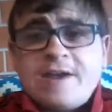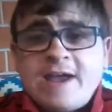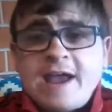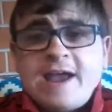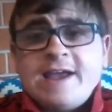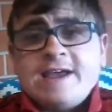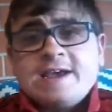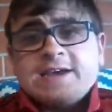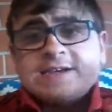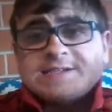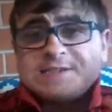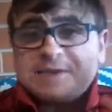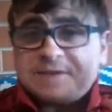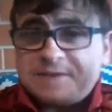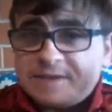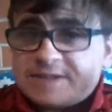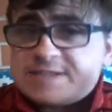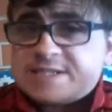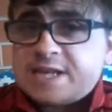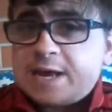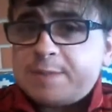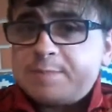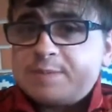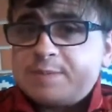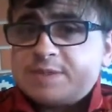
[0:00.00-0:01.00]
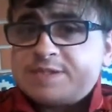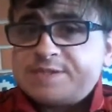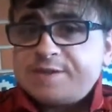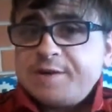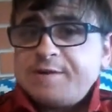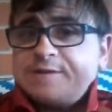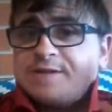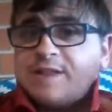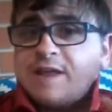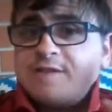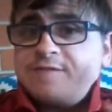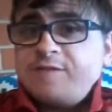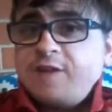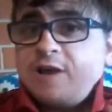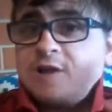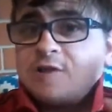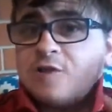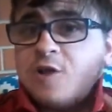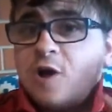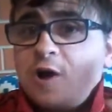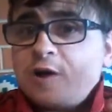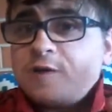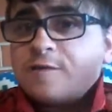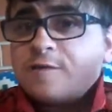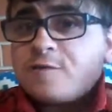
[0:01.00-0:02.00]
Okay, so this episode left a
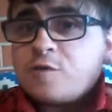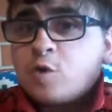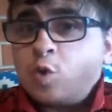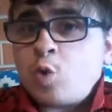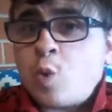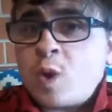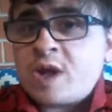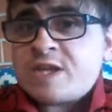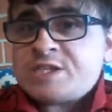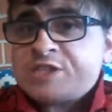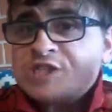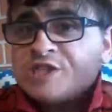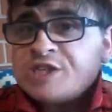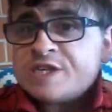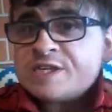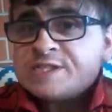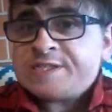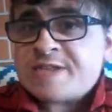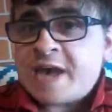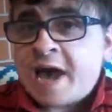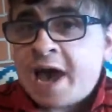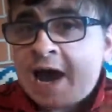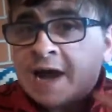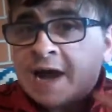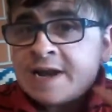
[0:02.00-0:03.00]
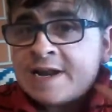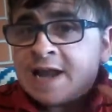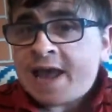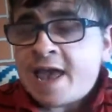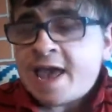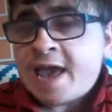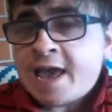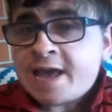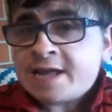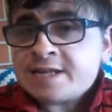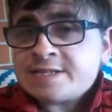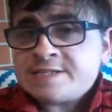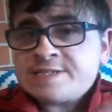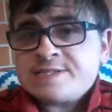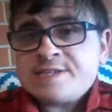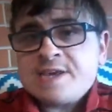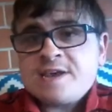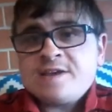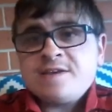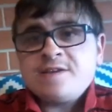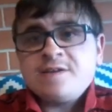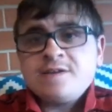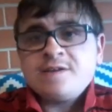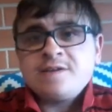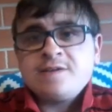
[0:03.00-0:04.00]
lot of questions
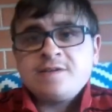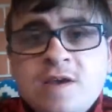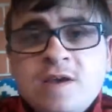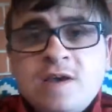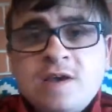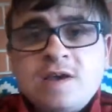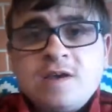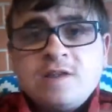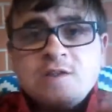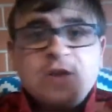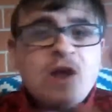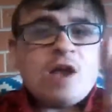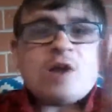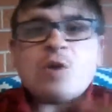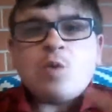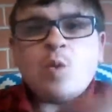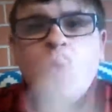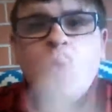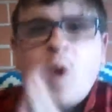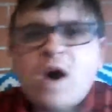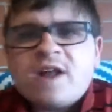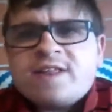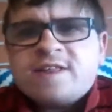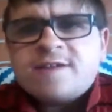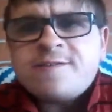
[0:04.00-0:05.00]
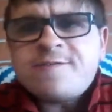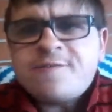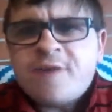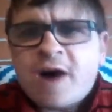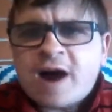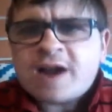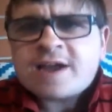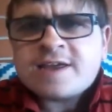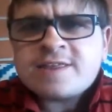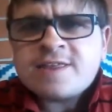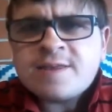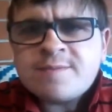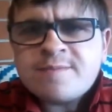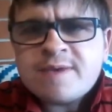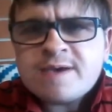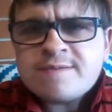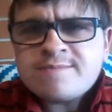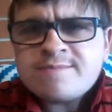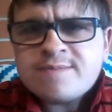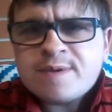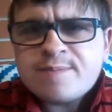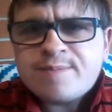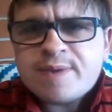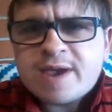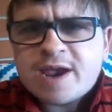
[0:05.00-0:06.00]
unanswered. Like, what the fuck are the
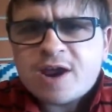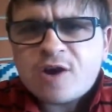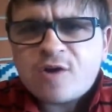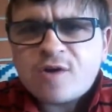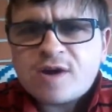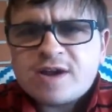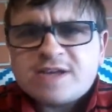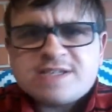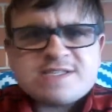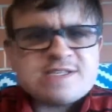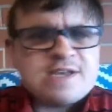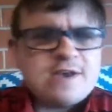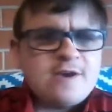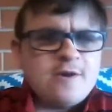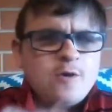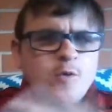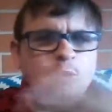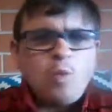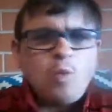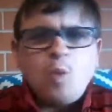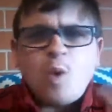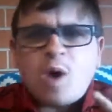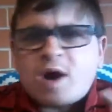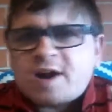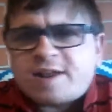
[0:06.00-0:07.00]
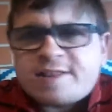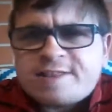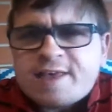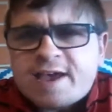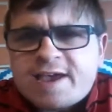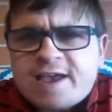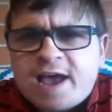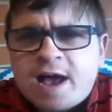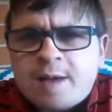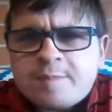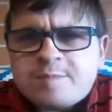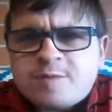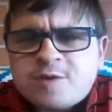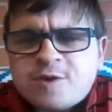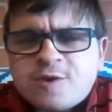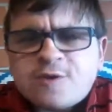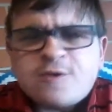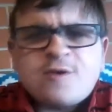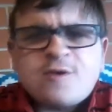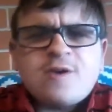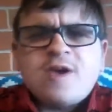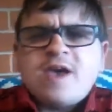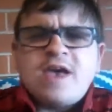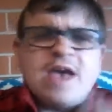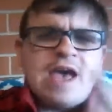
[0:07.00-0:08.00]
member berries? What are they up
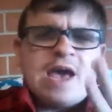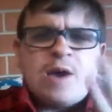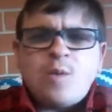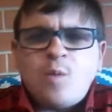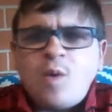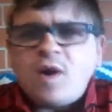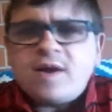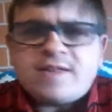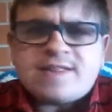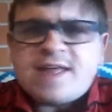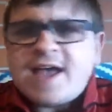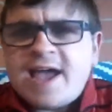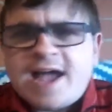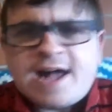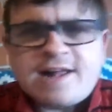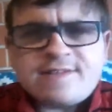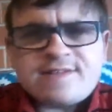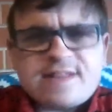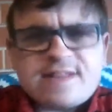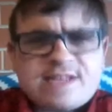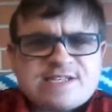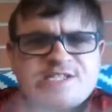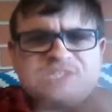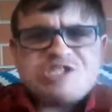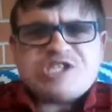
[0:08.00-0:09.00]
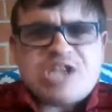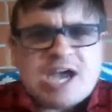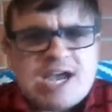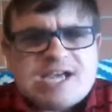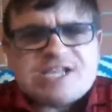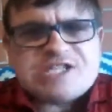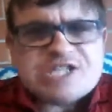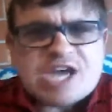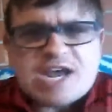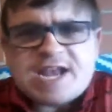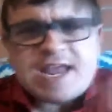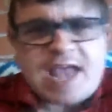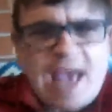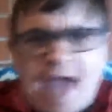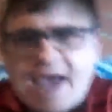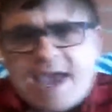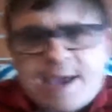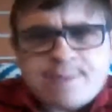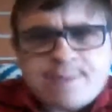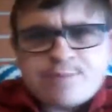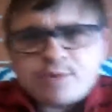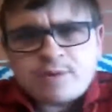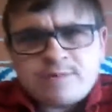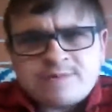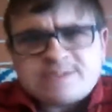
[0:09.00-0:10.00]
to? And what the hell does J.J.
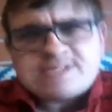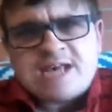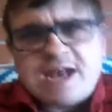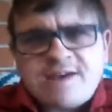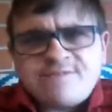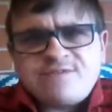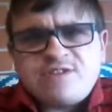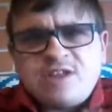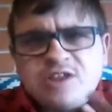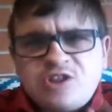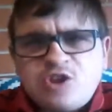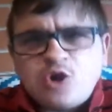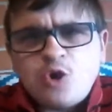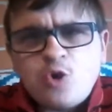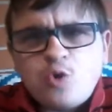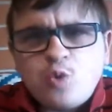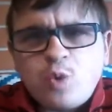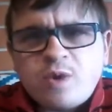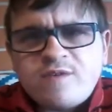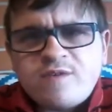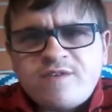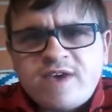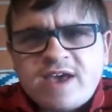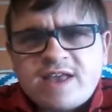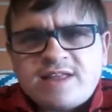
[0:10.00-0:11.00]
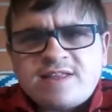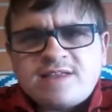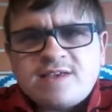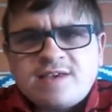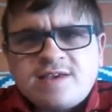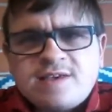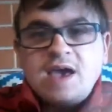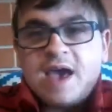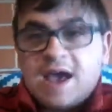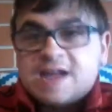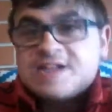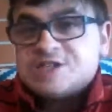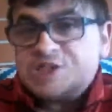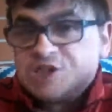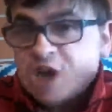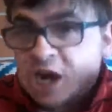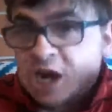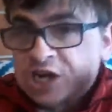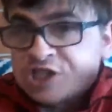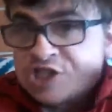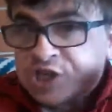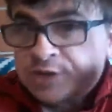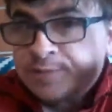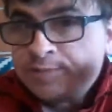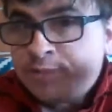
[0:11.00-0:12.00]
Abrams have to do with it? And
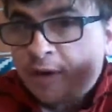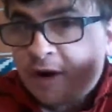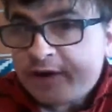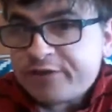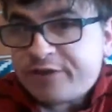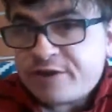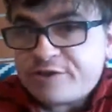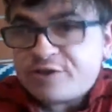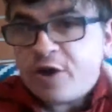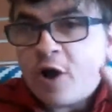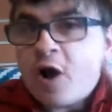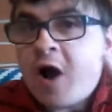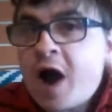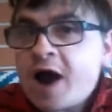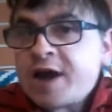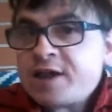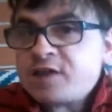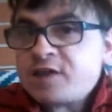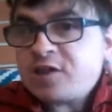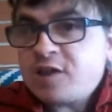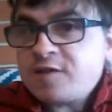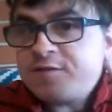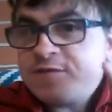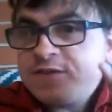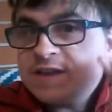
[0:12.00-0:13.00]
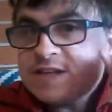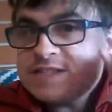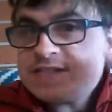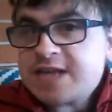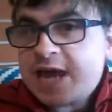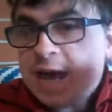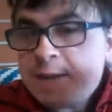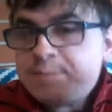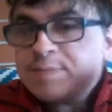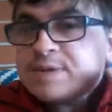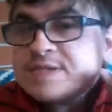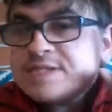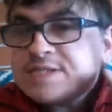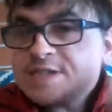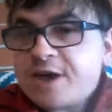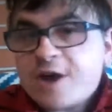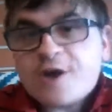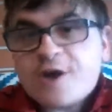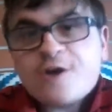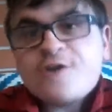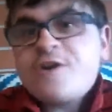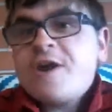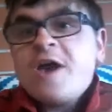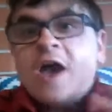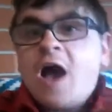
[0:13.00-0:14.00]
judging by the title of this
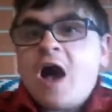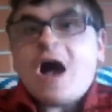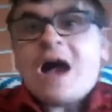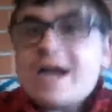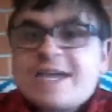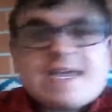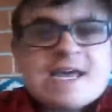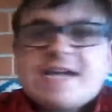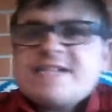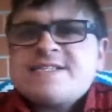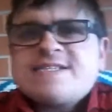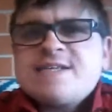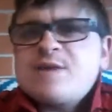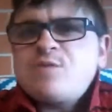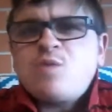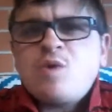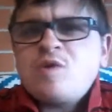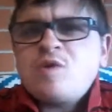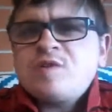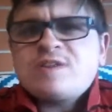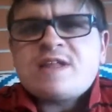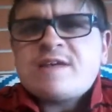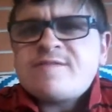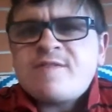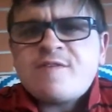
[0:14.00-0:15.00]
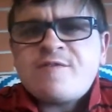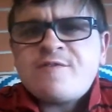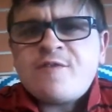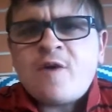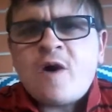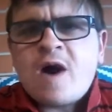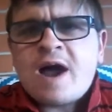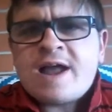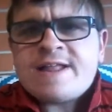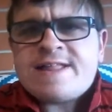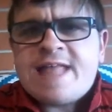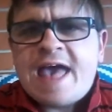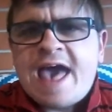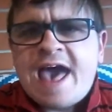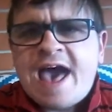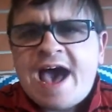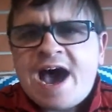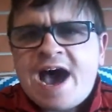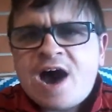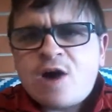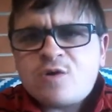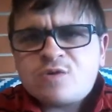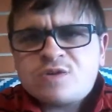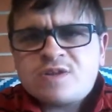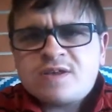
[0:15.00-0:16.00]
episode, I guess that we'll never find
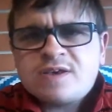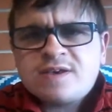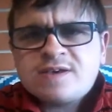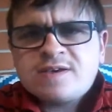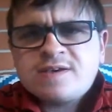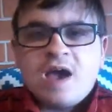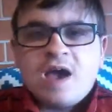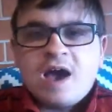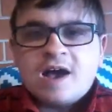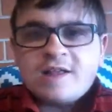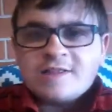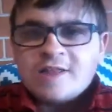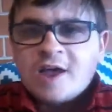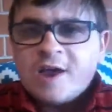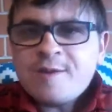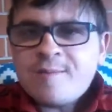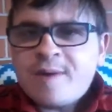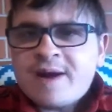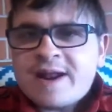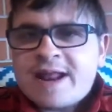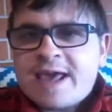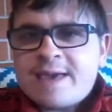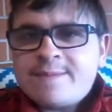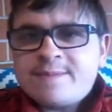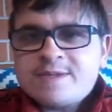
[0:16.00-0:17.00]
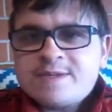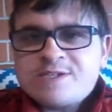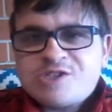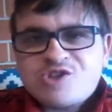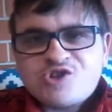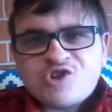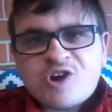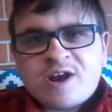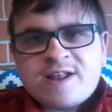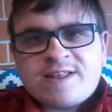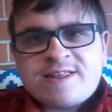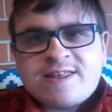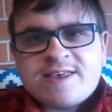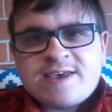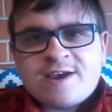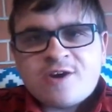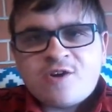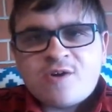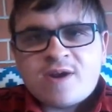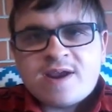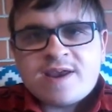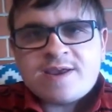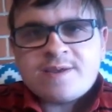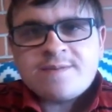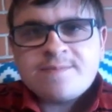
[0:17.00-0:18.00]
out. Hello, my name is Trent
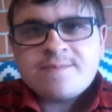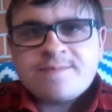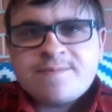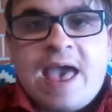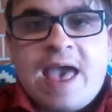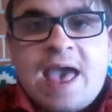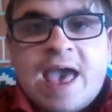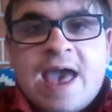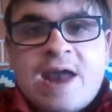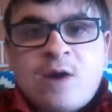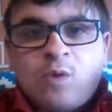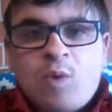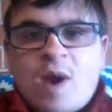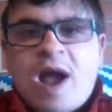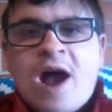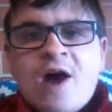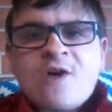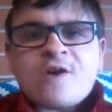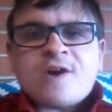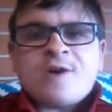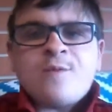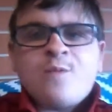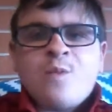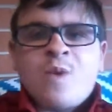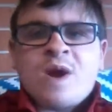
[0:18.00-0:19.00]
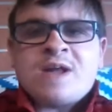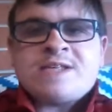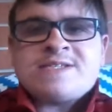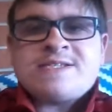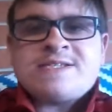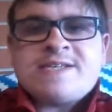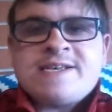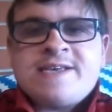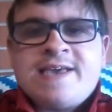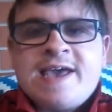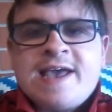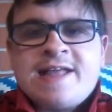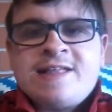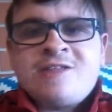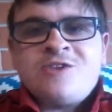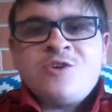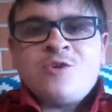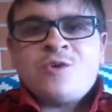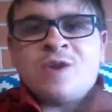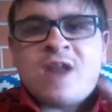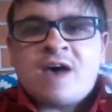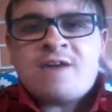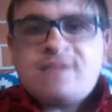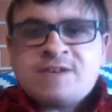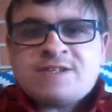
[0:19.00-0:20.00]
Thierry, and welcome once again
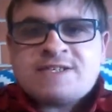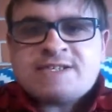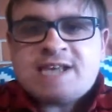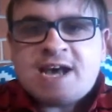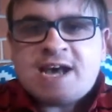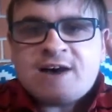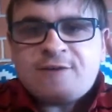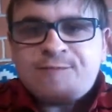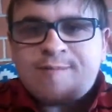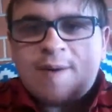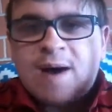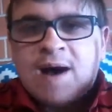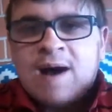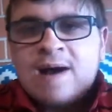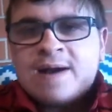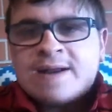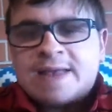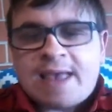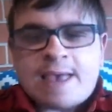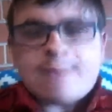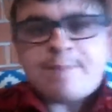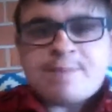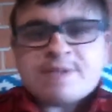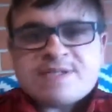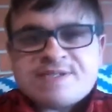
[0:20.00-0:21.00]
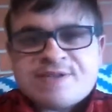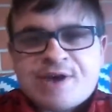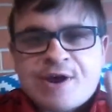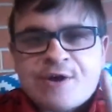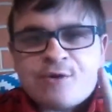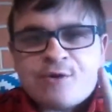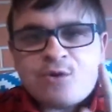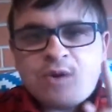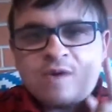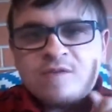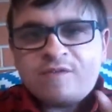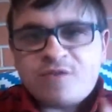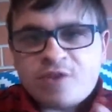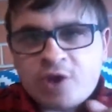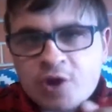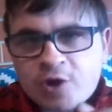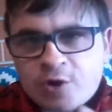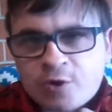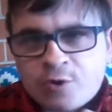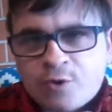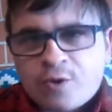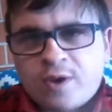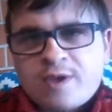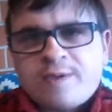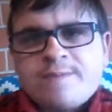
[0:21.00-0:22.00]
to another South Park episode
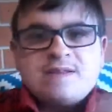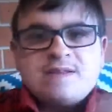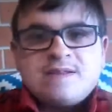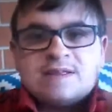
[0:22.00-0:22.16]
review.